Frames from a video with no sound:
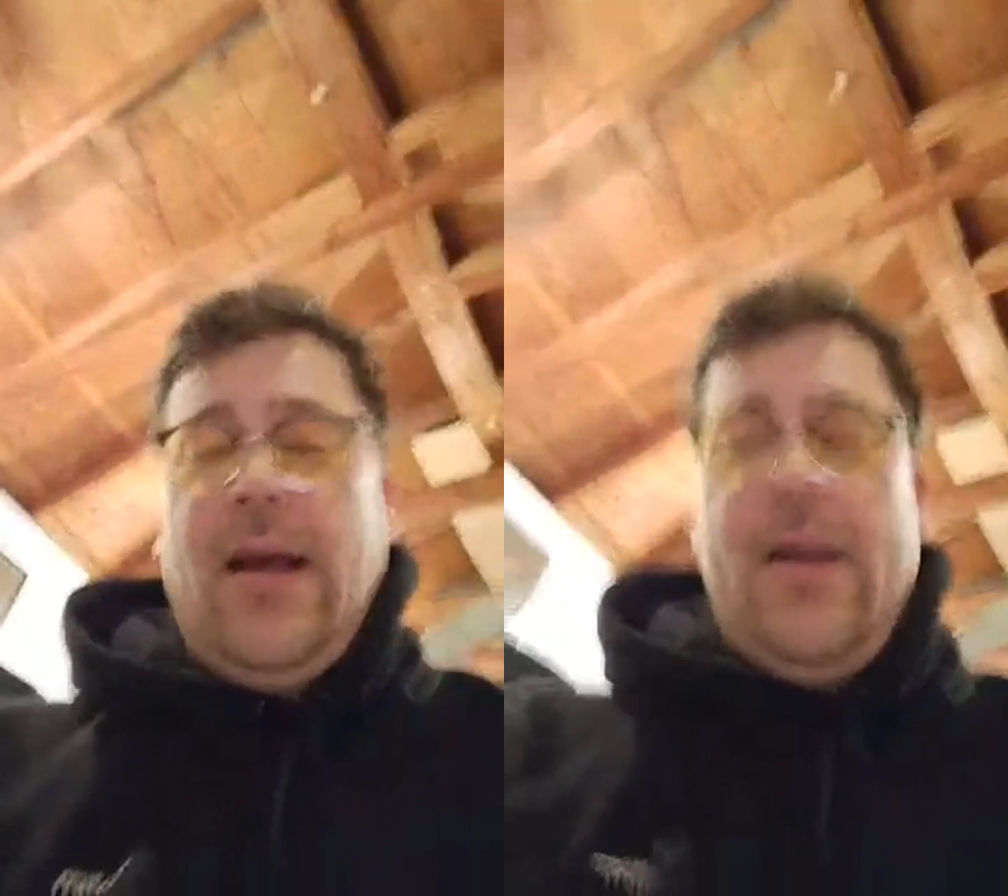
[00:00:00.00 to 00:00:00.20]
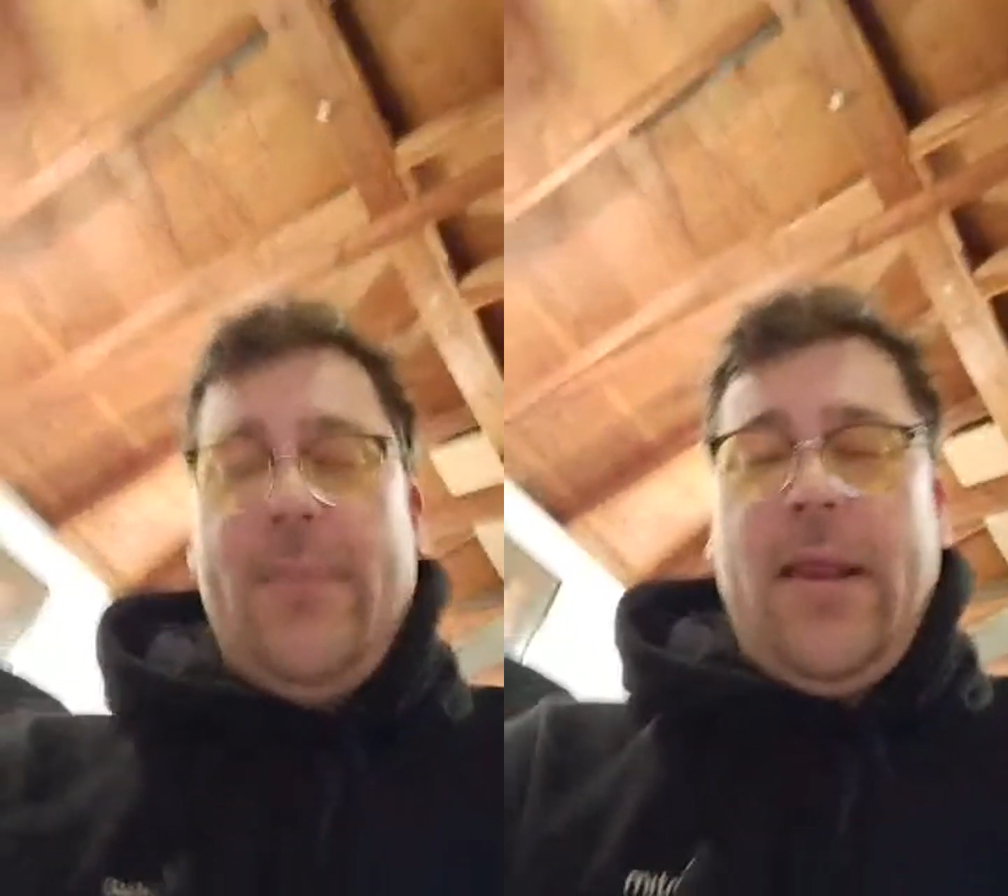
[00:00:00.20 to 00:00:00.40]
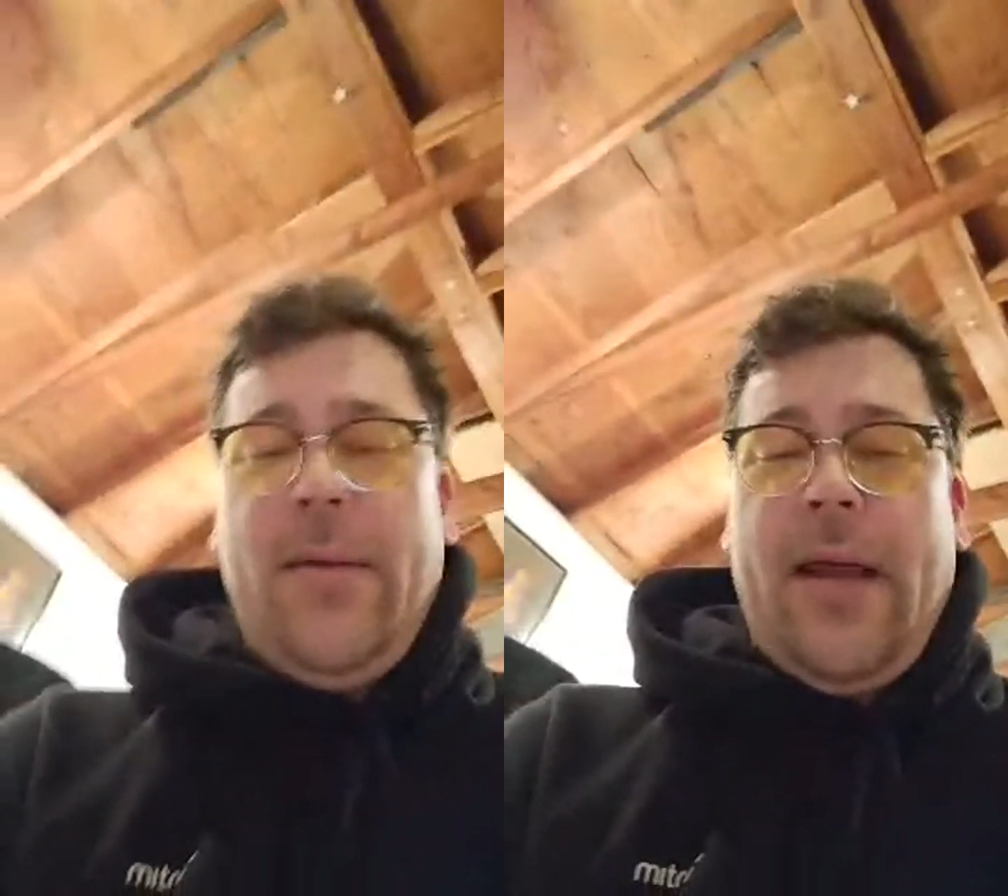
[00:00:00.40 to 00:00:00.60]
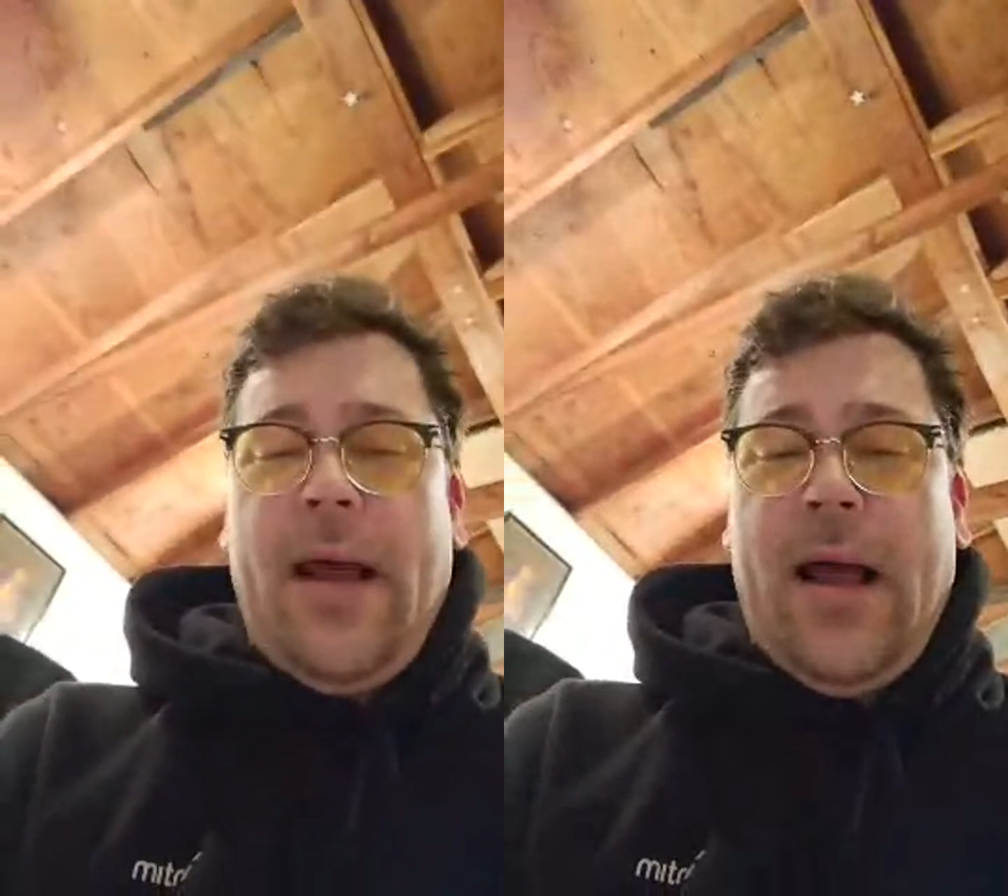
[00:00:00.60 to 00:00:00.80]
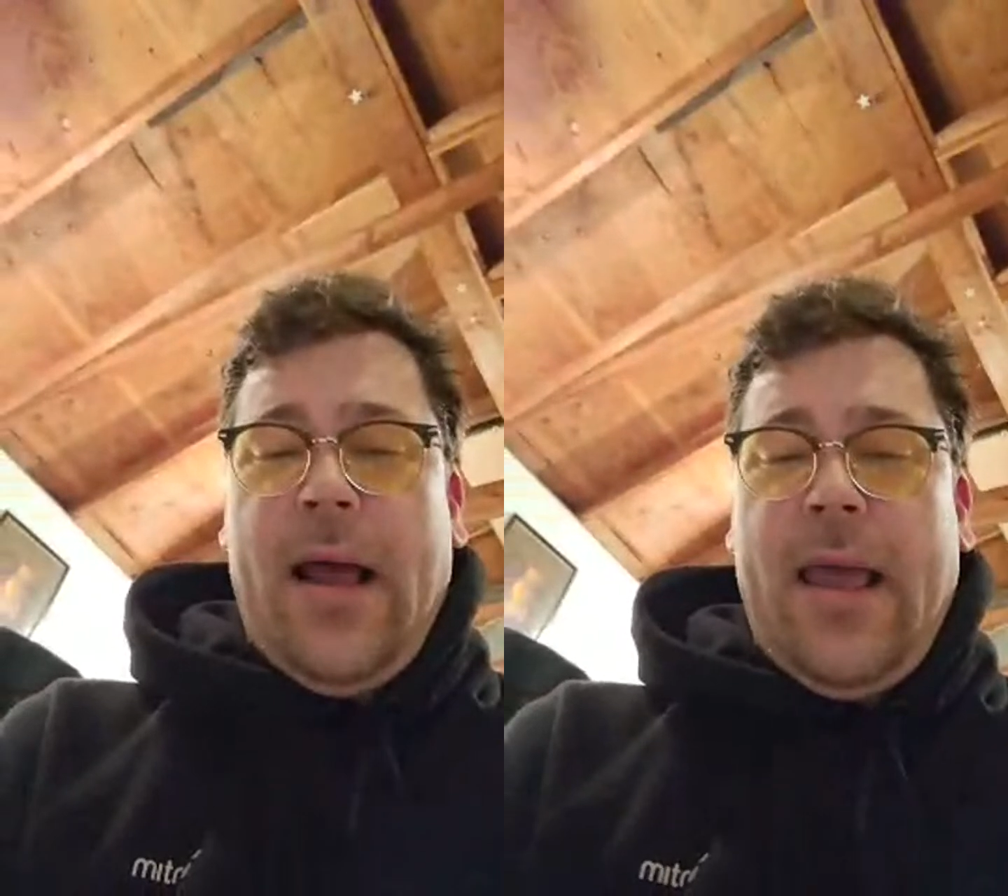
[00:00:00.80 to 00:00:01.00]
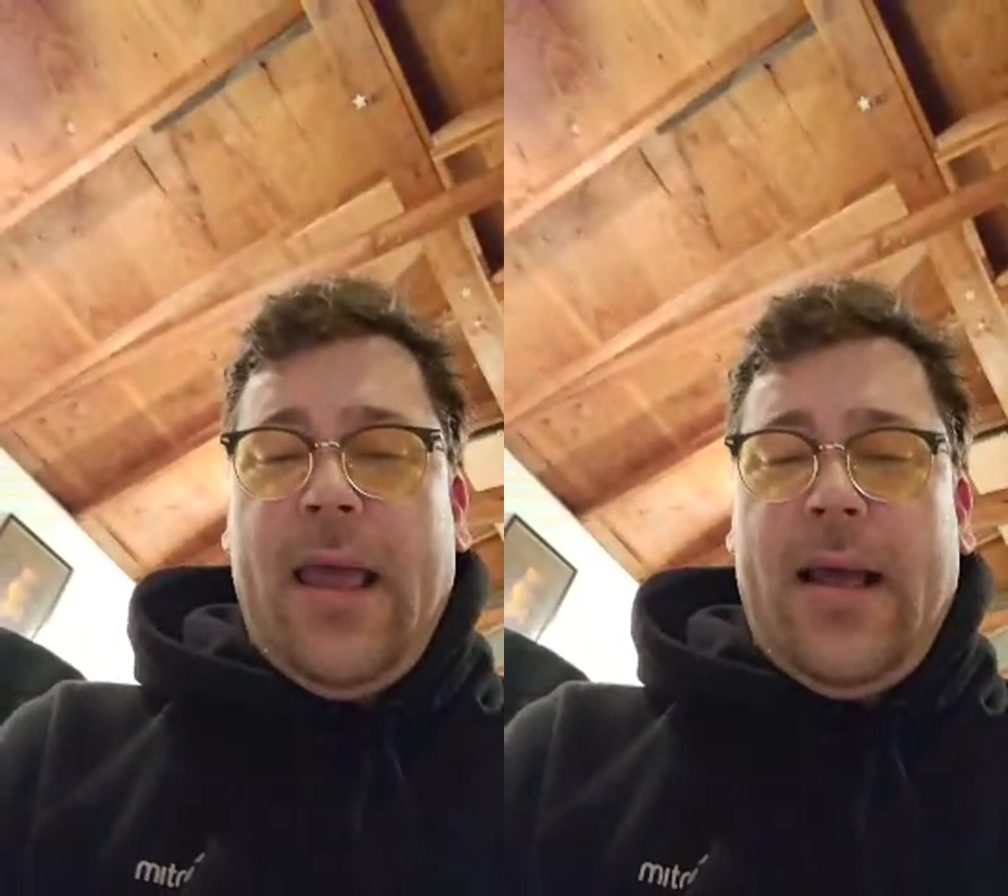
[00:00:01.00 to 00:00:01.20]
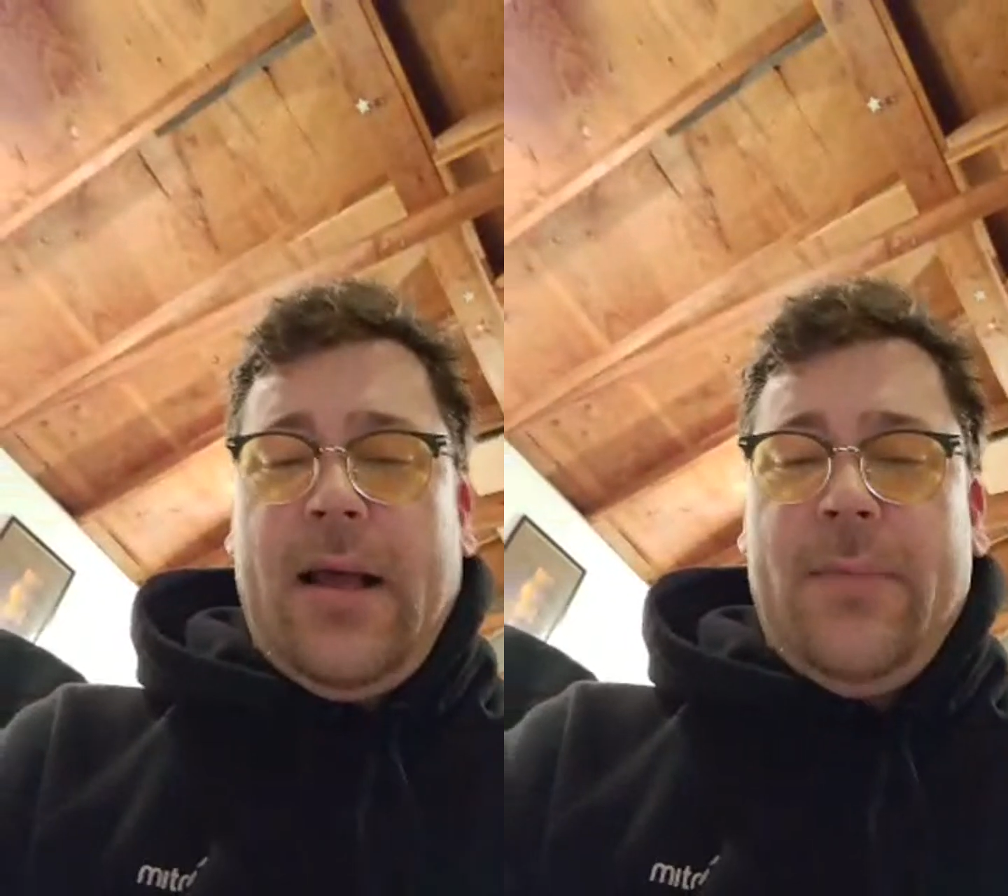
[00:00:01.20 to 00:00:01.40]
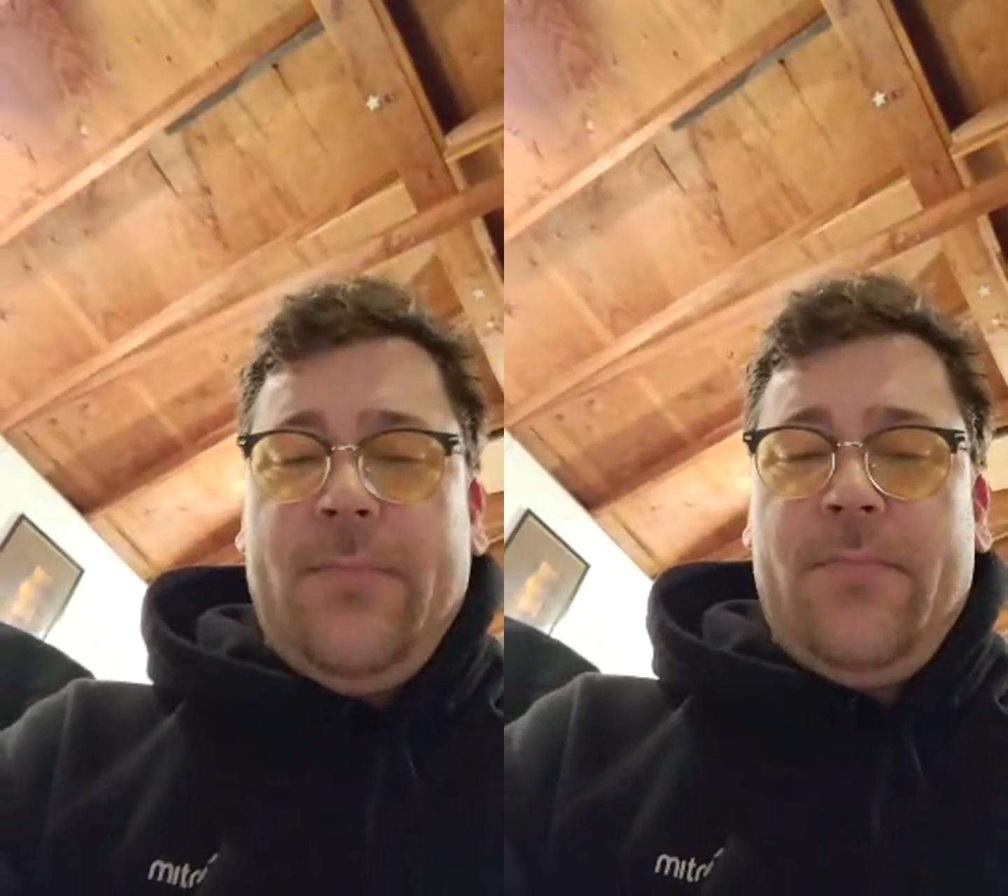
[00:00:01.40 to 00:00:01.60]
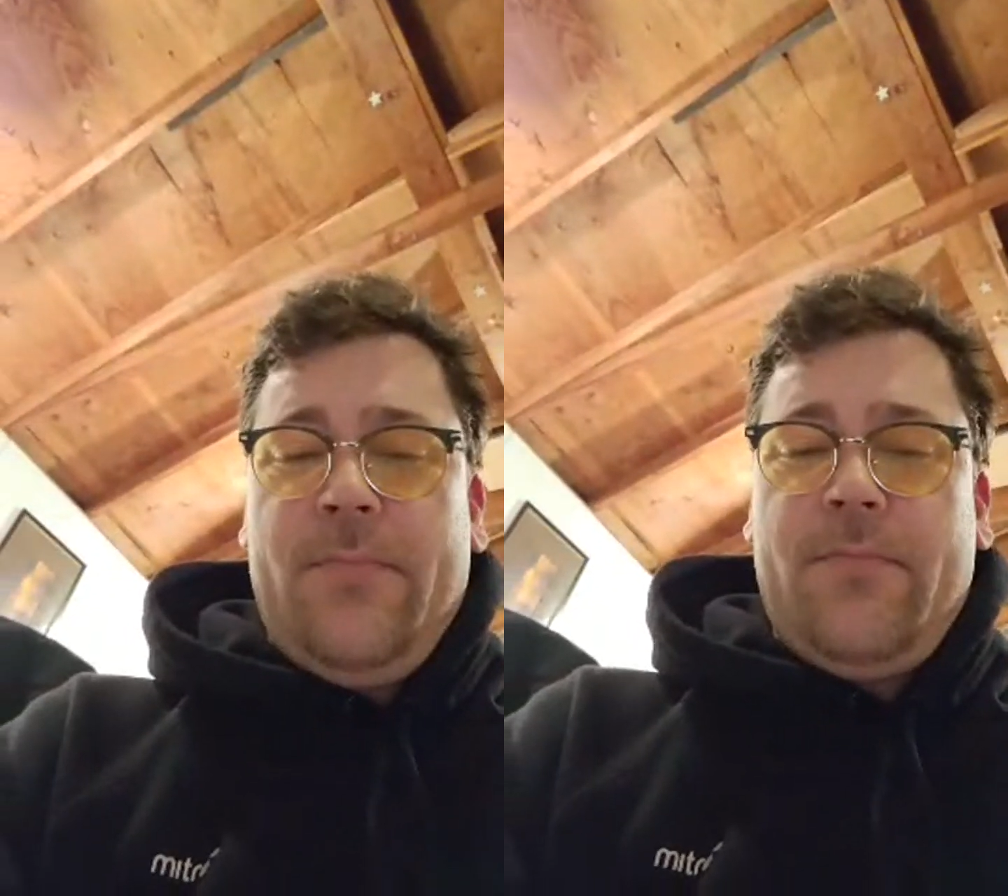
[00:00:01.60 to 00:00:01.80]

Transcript: Anyway, I